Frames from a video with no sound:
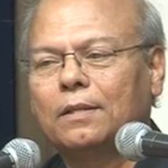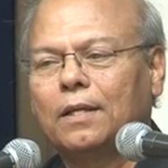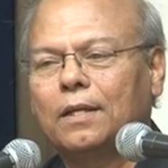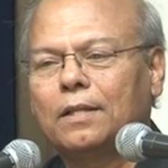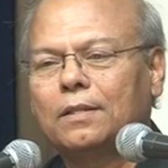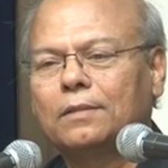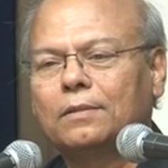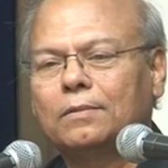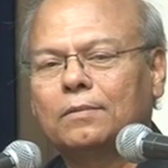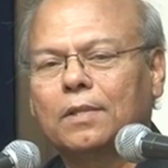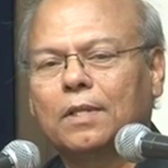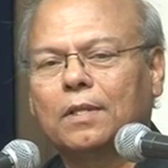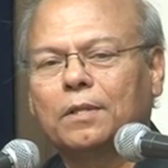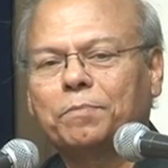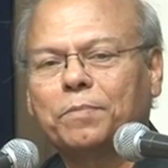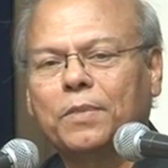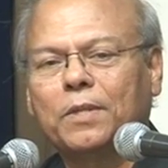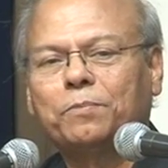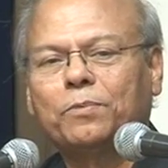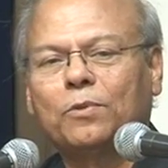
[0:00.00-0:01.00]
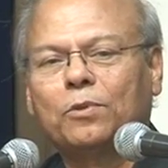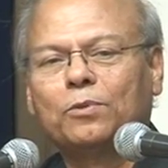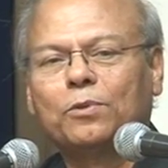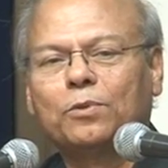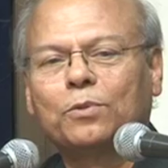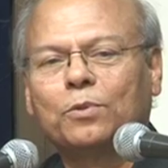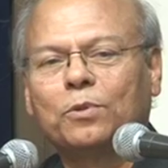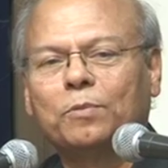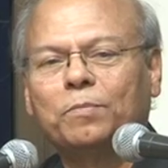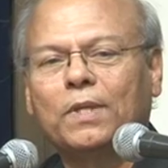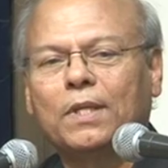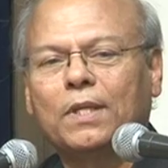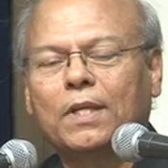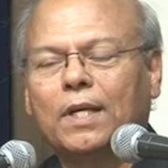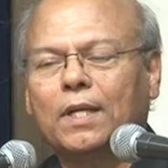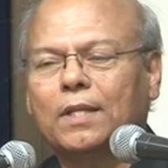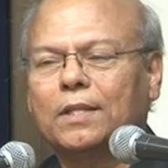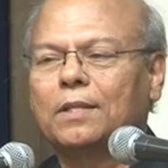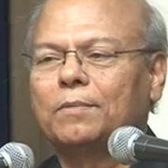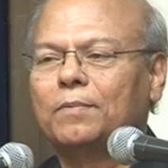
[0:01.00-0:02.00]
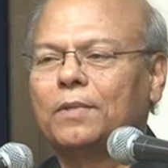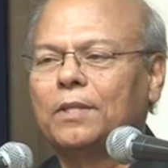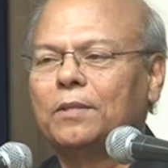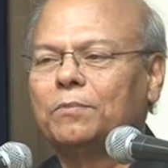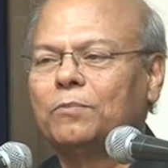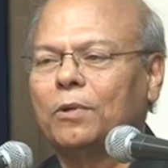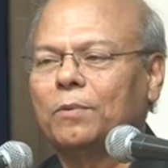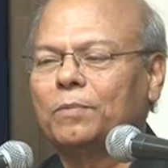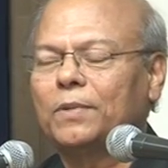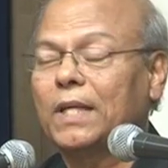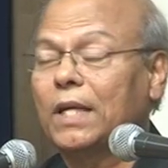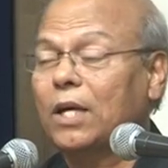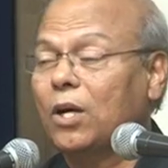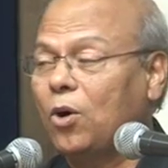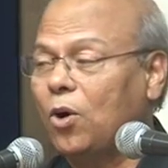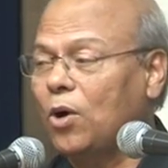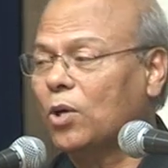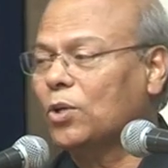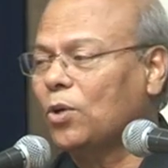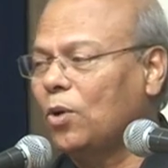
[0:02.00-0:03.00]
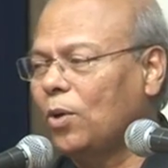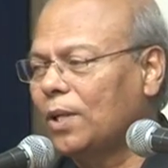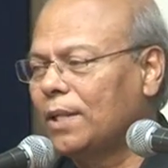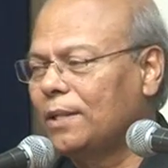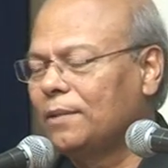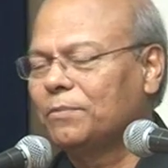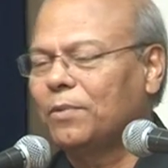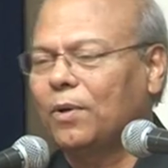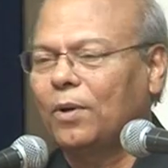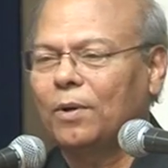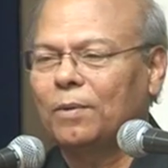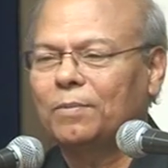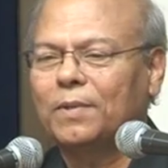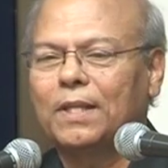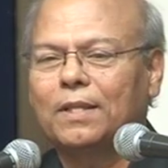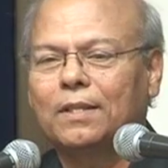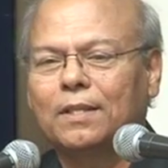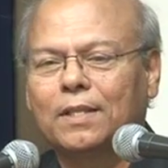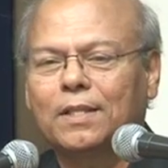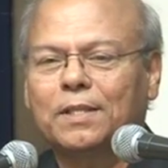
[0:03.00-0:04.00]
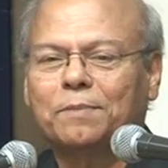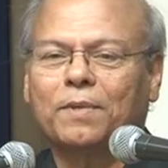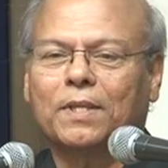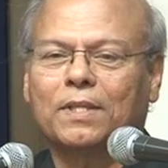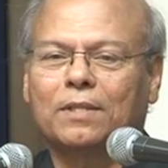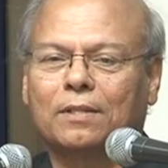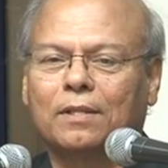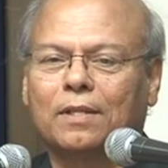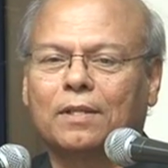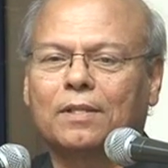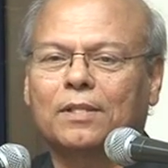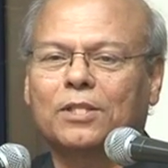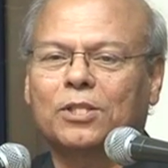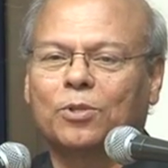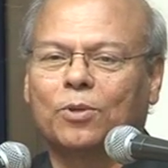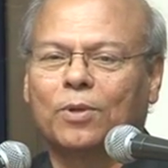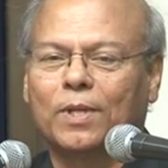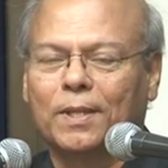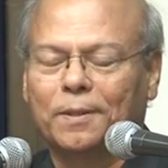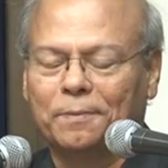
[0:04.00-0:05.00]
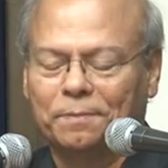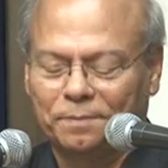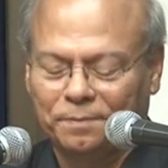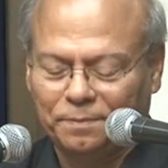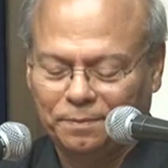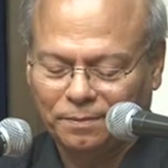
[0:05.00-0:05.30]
and the people who could be actively involved, they got all involved in this particular story.